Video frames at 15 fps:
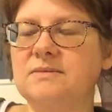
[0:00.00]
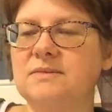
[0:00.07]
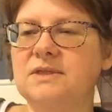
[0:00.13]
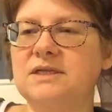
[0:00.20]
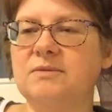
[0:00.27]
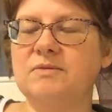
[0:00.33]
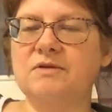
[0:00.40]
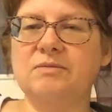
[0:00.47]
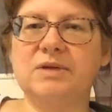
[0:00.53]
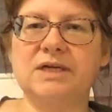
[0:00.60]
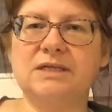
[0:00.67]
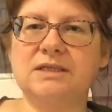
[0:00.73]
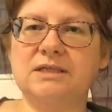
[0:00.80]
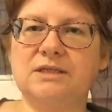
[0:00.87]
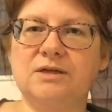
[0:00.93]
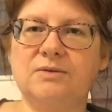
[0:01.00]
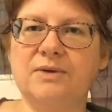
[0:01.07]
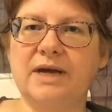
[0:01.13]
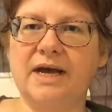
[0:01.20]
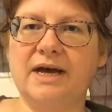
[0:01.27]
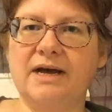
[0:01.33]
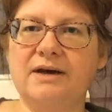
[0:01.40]
Some of the places don't
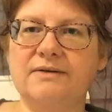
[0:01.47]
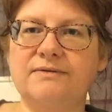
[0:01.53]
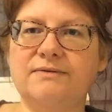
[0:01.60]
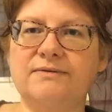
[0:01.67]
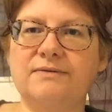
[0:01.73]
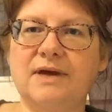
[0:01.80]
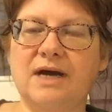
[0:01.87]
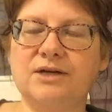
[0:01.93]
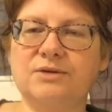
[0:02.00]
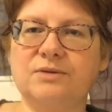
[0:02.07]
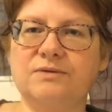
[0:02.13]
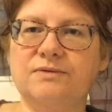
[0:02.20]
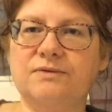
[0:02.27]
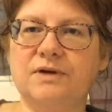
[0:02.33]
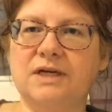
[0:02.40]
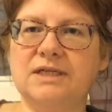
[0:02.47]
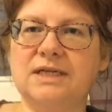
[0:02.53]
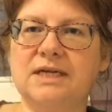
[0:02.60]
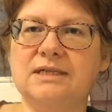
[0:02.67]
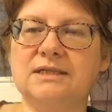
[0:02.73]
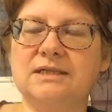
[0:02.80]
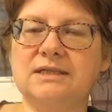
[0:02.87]
have actual front
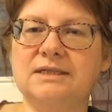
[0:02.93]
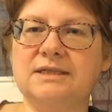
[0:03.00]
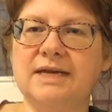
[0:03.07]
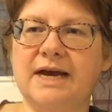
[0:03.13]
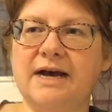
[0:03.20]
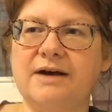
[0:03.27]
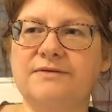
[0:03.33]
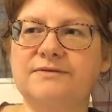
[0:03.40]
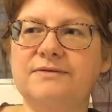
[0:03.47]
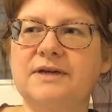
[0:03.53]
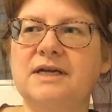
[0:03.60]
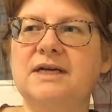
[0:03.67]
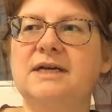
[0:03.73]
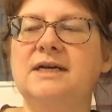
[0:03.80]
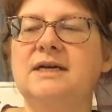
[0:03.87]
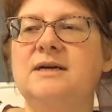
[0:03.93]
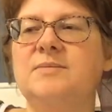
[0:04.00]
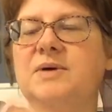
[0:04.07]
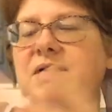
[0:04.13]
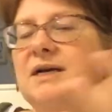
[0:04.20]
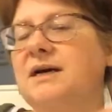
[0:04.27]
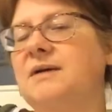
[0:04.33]
desk staff,
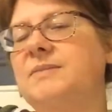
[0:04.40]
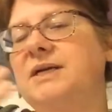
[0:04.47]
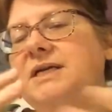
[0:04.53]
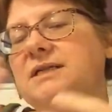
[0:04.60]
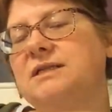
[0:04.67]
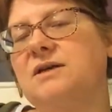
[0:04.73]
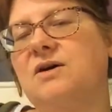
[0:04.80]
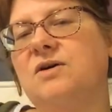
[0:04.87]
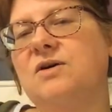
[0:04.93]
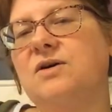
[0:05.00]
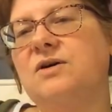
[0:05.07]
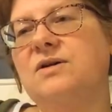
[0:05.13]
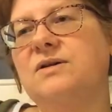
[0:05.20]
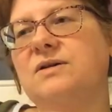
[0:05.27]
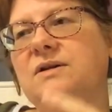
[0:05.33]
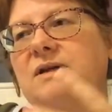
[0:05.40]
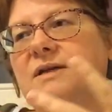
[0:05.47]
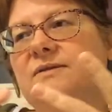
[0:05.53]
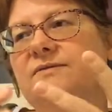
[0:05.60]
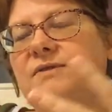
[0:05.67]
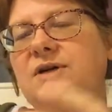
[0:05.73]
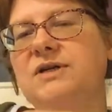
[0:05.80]
but I mean, it's all
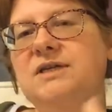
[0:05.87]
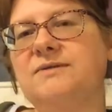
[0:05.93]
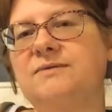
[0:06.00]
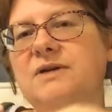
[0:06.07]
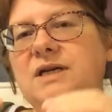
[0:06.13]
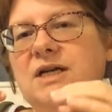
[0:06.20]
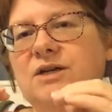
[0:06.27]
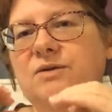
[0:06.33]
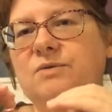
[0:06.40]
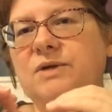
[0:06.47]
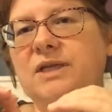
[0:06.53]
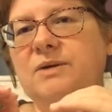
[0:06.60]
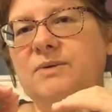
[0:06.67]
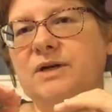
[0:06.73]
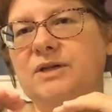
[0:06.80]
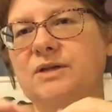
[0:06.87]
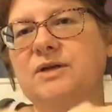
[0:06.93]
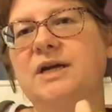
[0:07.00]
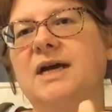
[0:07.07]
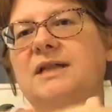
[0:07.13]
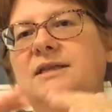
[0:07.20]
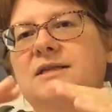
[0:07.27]
very different, and you really want to
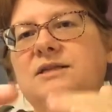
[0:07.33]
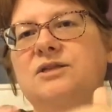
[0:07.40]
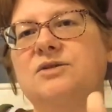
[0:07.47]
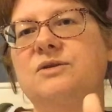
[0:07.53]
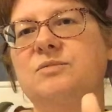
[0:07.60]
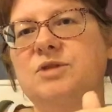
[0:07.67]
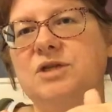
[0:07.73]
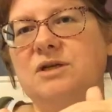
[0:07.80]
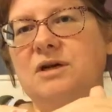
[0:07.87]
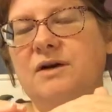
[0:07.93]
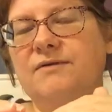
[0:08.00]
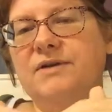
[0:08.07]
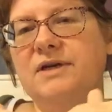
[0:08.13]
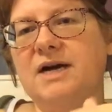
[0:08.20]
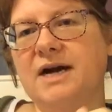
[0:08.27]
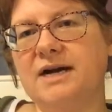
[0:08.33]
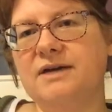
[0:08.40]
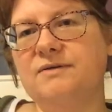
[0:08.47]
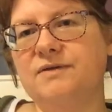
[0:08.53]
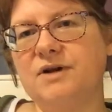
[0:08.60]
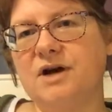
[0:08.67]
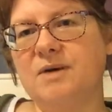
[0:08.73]
look at the description of the kind
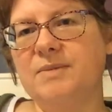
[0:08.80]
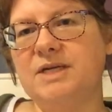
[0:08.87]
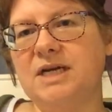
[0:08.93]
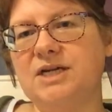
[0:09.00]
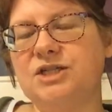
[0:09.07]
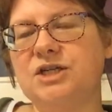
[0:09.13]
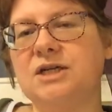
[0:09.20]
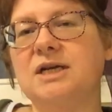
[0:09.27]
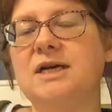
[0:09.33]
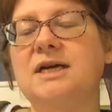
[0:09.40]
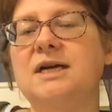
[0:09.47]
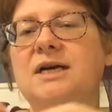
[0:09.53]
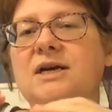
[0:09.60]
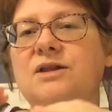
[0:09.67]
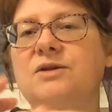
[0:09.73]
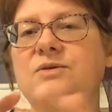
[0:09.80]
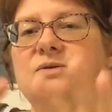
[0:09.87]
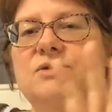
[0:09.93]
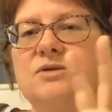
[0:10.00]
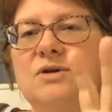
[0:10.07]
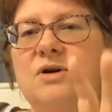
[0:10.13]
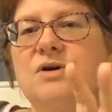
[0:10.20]
of accommodation.
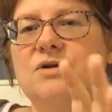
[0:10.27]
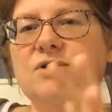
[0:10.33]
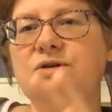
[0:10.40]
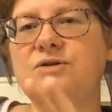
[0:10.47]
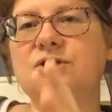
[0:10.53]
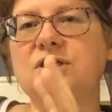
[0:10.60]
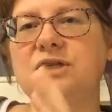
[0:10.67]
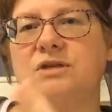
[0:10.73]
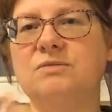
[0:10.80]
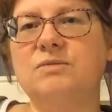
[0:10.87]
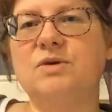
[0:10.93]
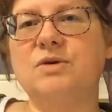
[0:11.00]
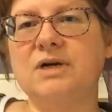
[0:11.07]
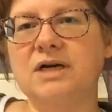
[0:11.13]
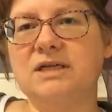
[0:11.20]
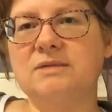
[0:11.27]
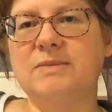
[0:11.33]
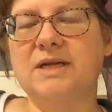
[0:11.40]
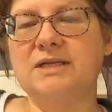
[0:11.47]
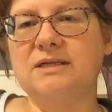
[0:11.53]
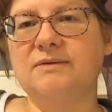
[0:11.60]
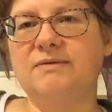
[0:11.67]
Those are all usually the more
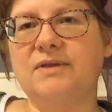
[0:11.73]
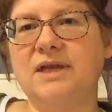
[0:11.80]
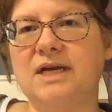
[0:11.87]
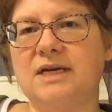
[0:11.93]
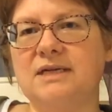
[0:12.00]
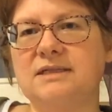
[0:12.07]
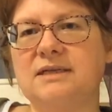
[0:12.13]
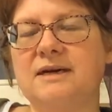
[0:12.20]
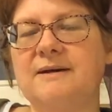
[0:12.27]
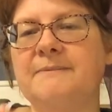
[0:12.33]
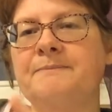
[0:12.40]
expensive things.